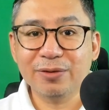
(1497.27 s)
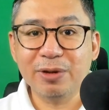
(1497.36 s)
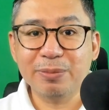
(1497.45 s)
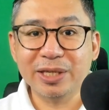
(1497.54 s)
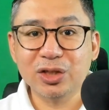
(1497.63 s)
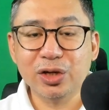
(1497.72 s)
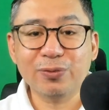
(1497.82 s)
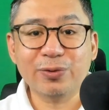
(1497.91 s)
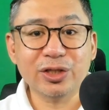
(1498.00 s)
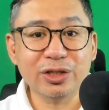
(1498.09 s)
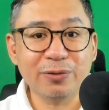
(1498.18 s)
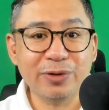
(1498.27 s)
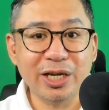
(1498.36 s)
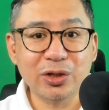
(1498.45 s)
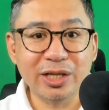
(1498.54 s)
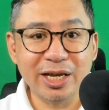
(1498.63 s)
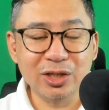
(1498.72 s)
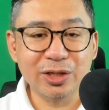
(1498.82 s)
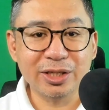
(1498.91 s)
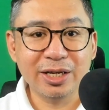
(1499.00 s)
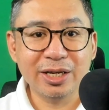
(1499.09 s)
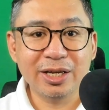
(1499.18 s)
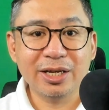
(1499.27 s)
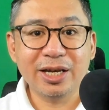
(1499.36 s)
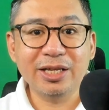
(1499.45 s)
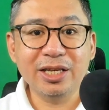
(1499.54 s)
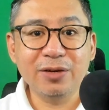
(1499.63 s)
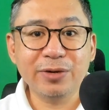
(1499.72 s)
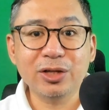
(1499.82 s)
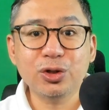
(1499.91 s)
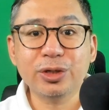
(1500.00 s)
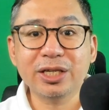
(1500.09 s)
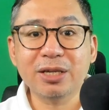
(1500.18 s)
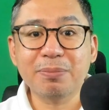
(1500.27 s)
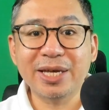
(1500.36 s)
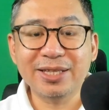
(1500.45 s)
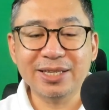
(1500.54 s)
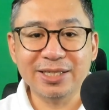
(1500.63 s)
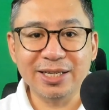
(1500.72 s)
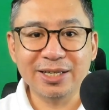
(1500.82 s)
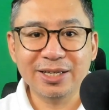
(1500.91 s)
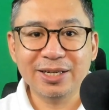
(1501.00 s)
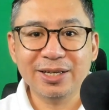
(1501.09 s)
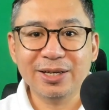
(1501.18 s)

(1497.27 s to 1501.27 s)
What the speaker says: of a petition for certification election and even during the pendency